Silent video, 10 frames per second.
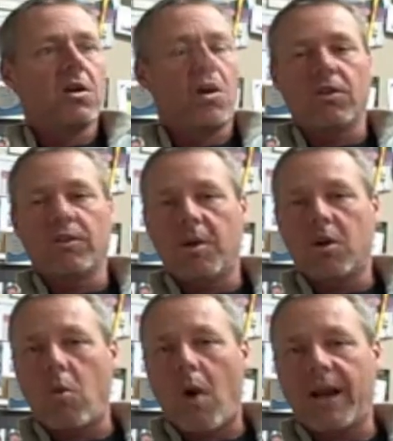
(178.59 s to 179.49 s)
called them
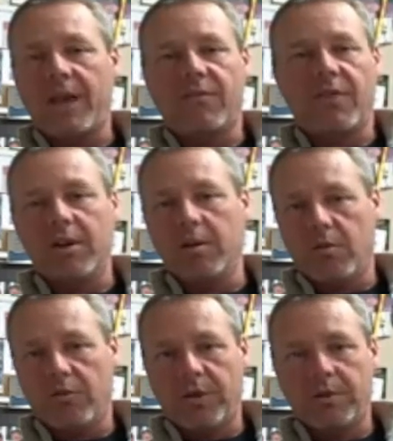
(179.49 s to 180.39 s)
aquatic
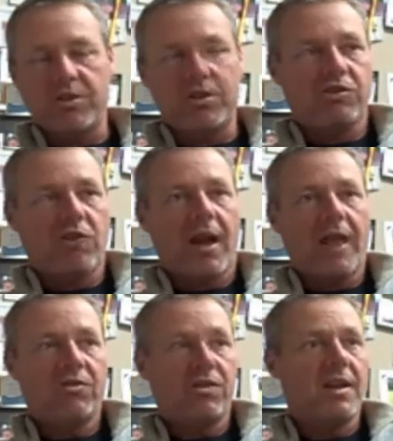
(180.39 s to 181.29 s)
variable frequency drives.